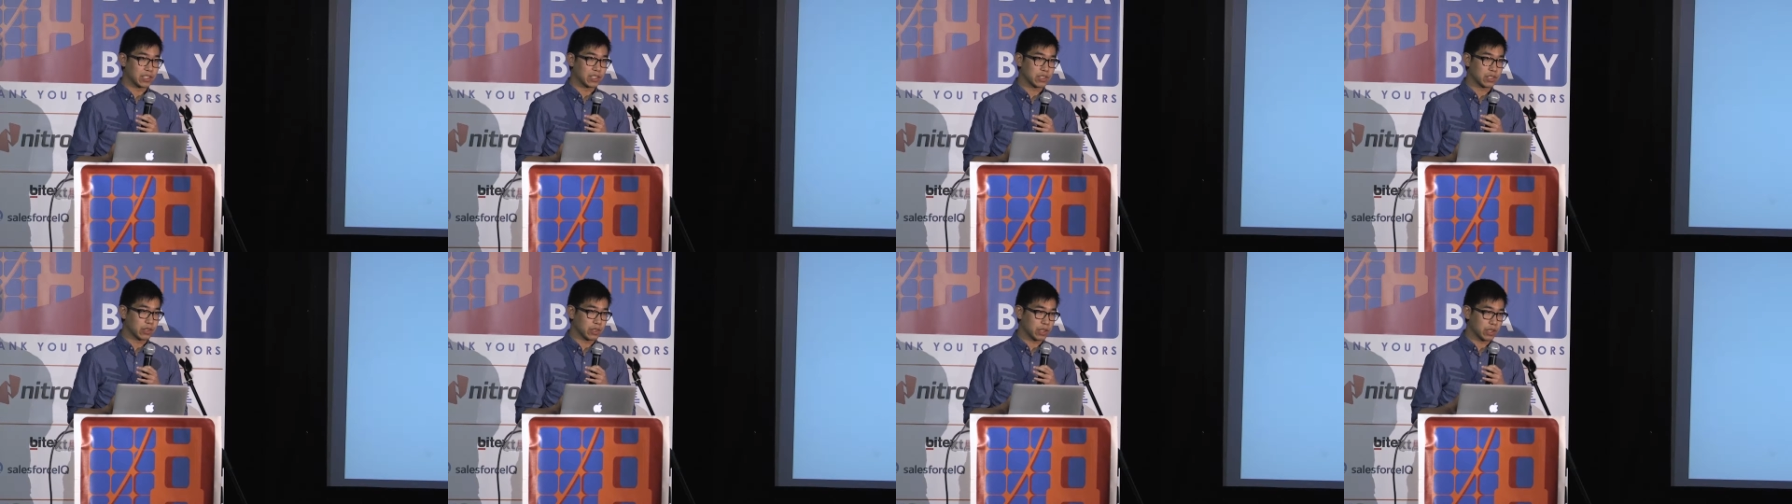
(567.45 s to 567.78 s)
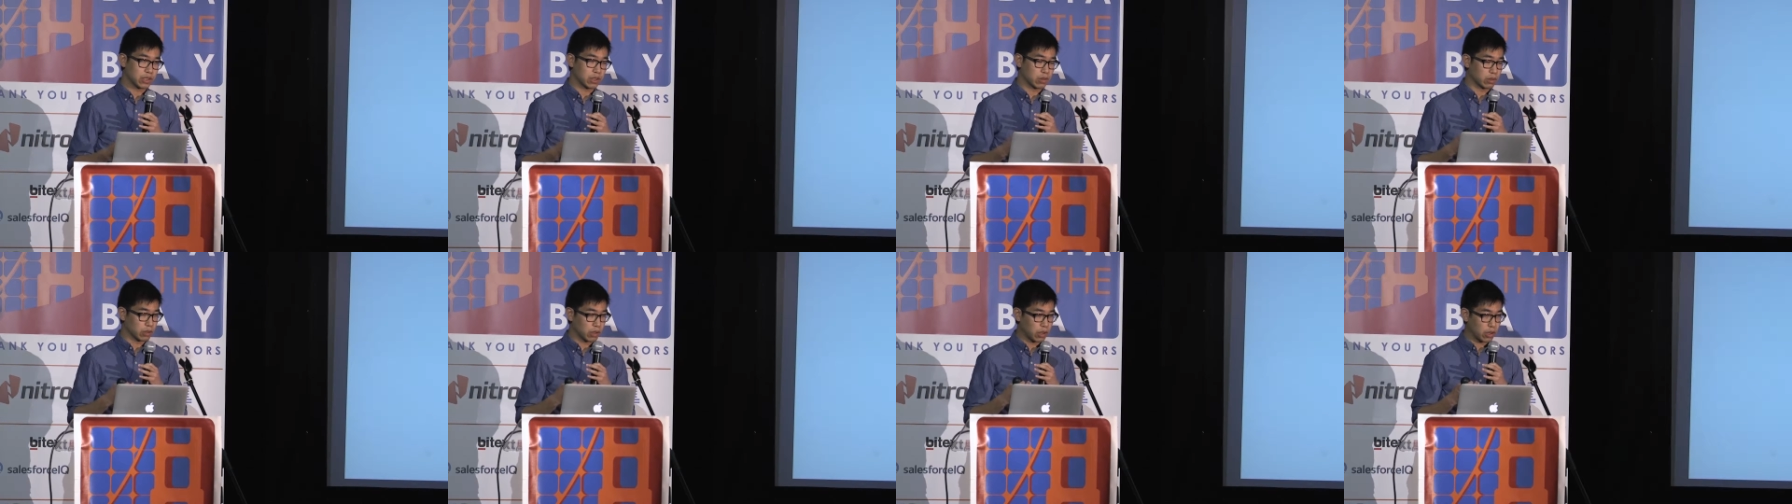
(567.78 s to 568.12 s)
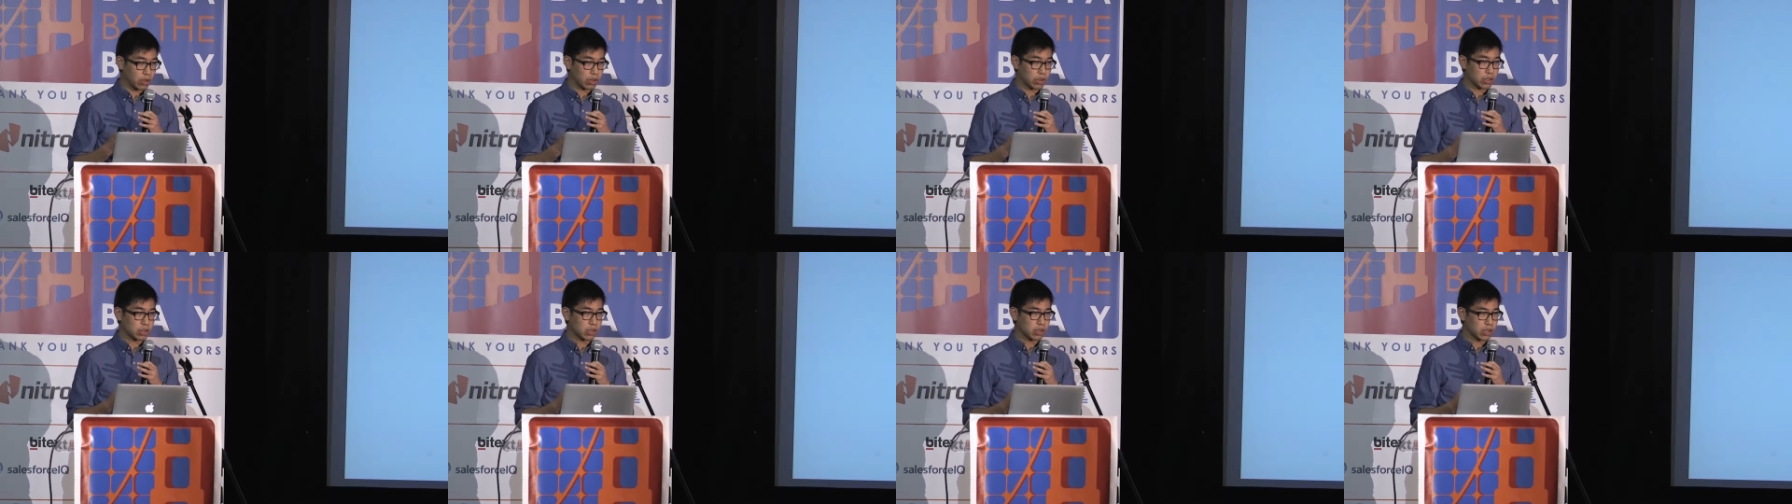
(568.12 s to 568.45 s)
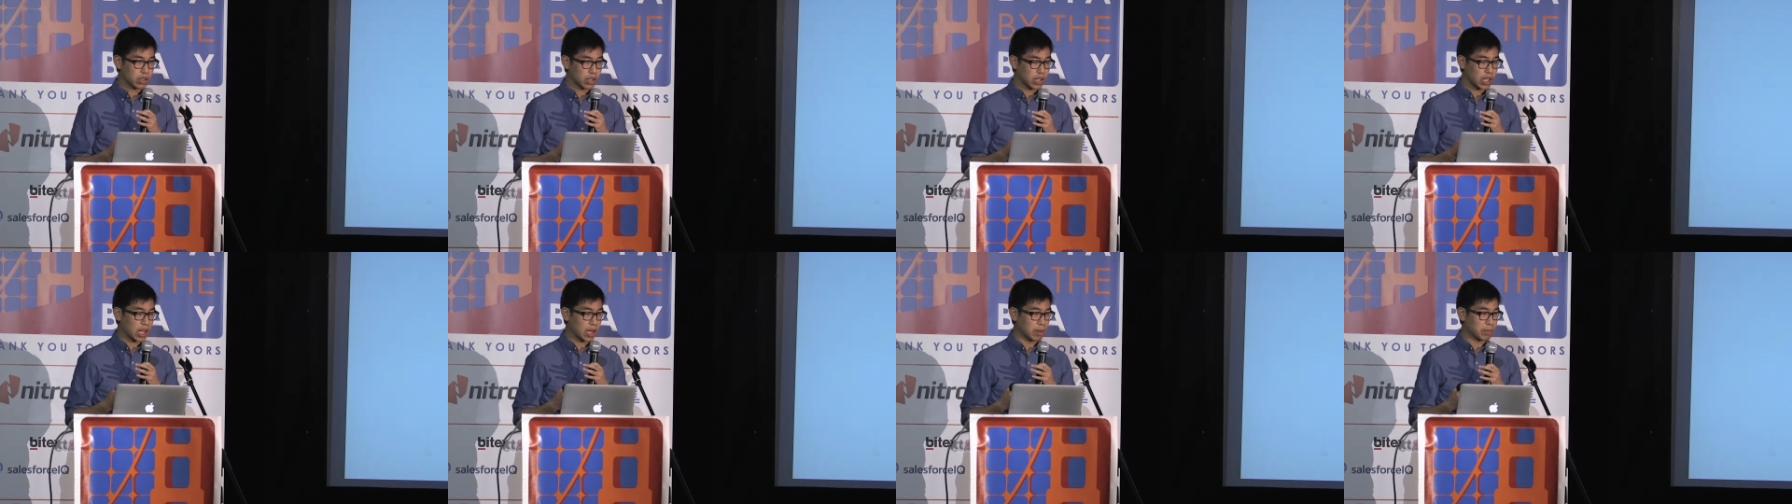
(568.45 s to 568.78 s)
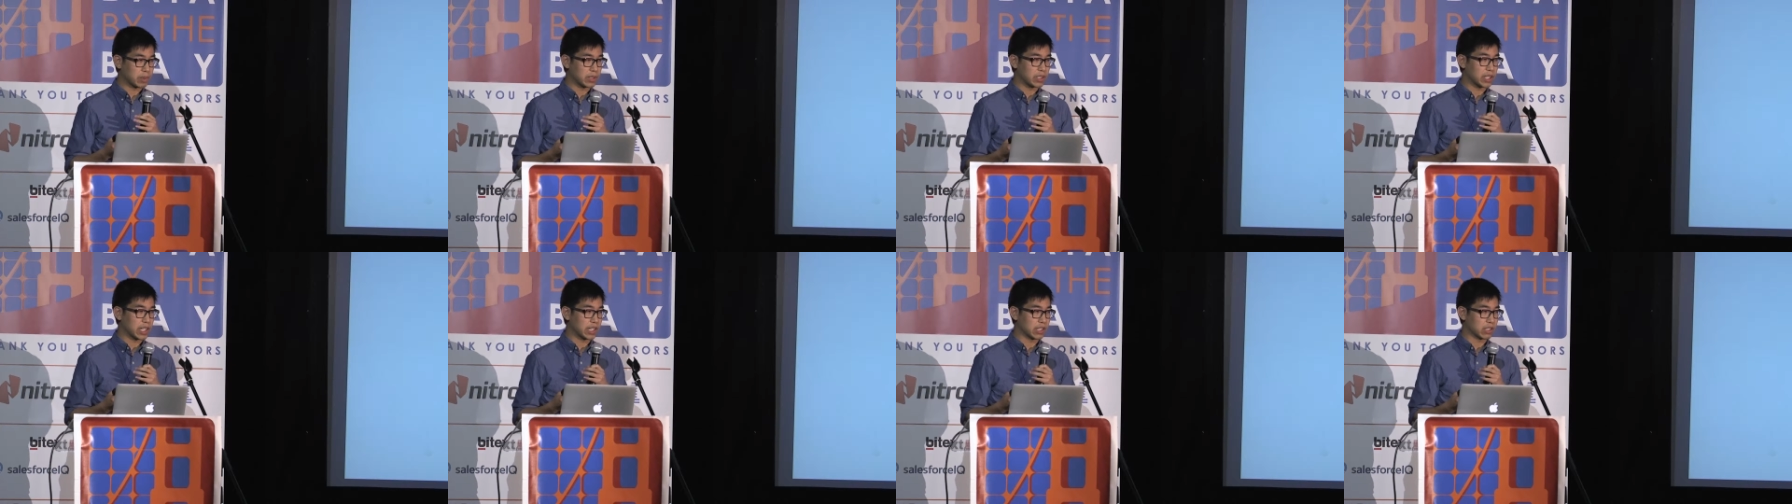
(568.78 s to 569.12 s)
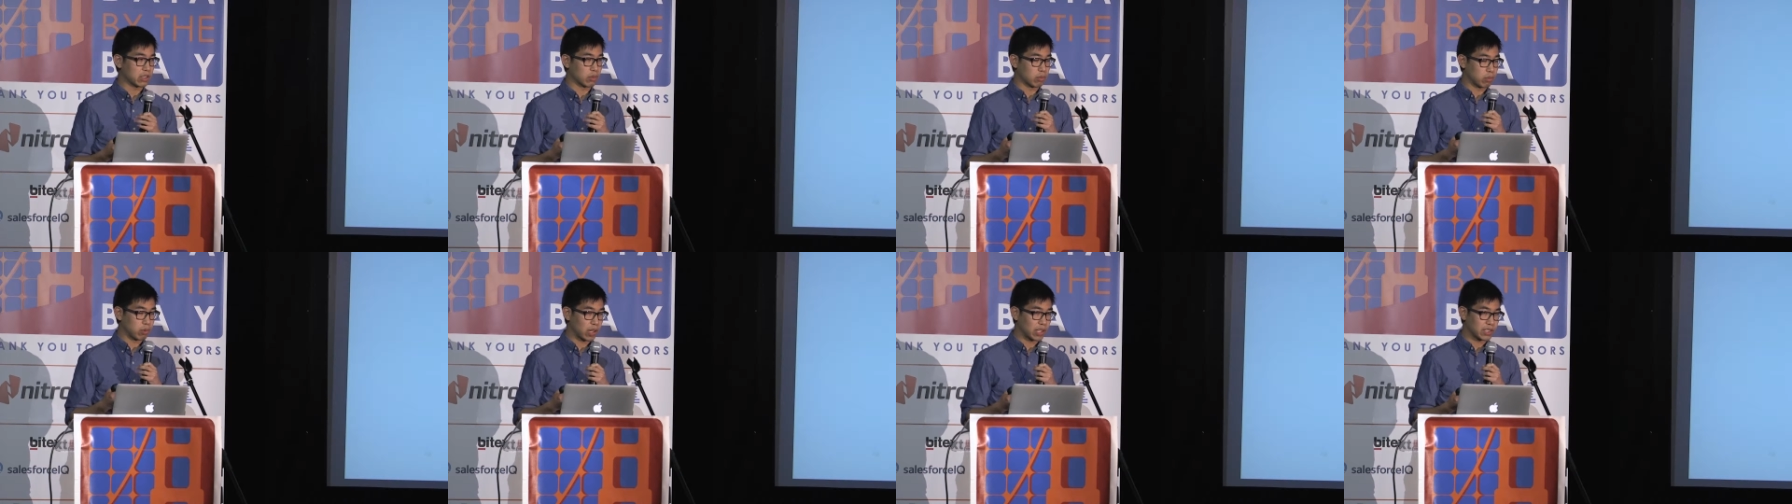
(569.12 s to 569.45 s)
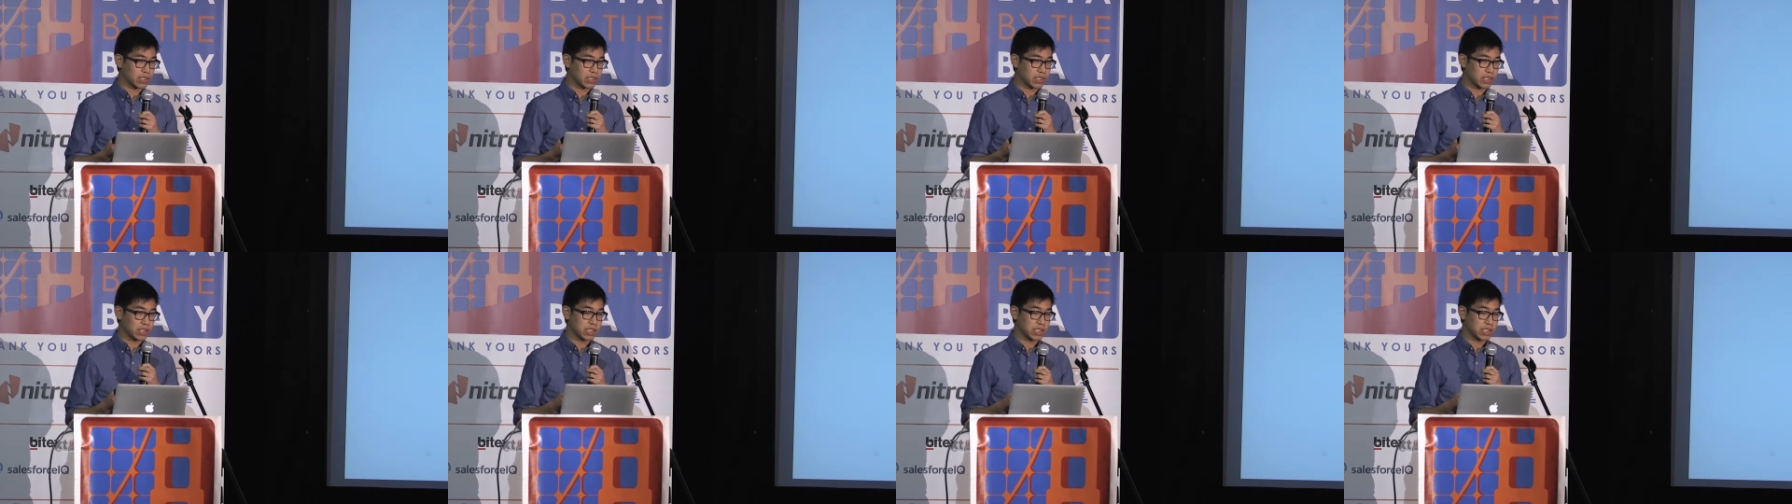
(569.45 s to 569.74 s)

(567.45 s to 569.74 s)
So these are large computational processes.